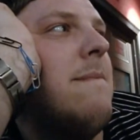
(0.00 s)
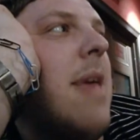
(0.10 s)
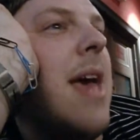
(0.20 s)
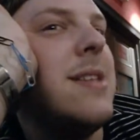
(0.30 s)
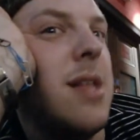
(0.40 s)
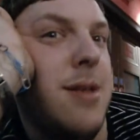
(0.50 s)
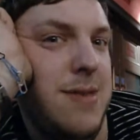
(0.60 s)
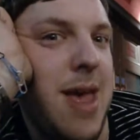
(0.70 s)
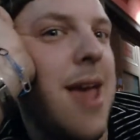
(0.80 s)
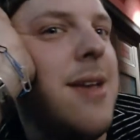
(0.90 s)
Yeah, it's last
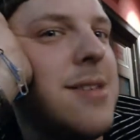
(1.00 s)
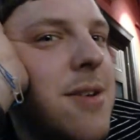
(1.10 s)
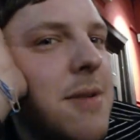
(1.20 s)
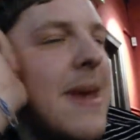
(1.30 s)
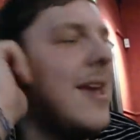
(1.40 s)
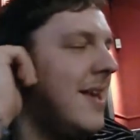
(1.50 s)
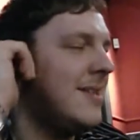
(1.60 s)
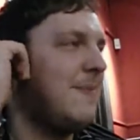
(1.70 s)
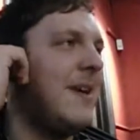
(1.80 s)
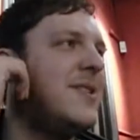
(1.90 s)
day, so we're gonna make it
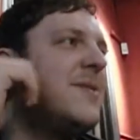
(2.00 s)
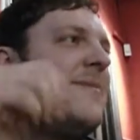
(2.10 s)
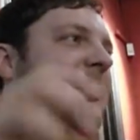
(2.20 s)
special.